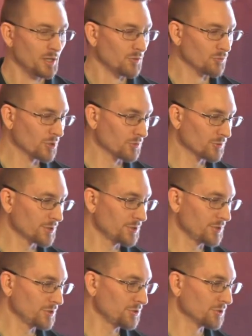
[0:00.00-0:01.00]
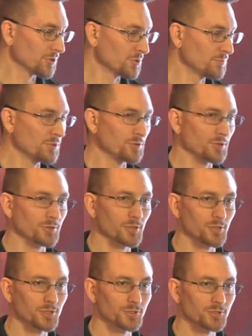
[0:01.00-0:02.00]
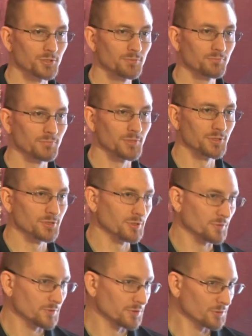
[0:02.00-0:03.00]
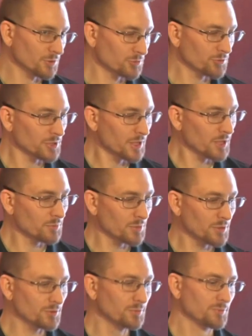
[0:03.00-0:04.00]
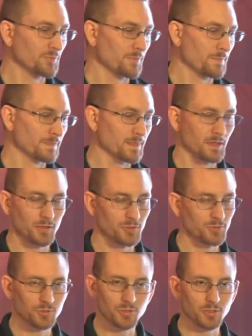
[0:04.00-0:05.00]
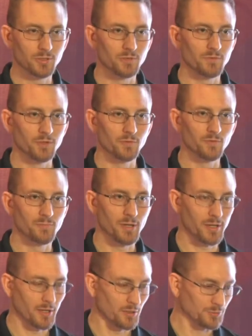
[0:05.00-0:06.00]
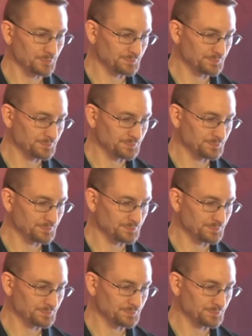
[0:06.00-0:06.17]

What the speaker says: We're going to run it in yarn mode on the cluster instead of in local client mode. You should get the value of pi out.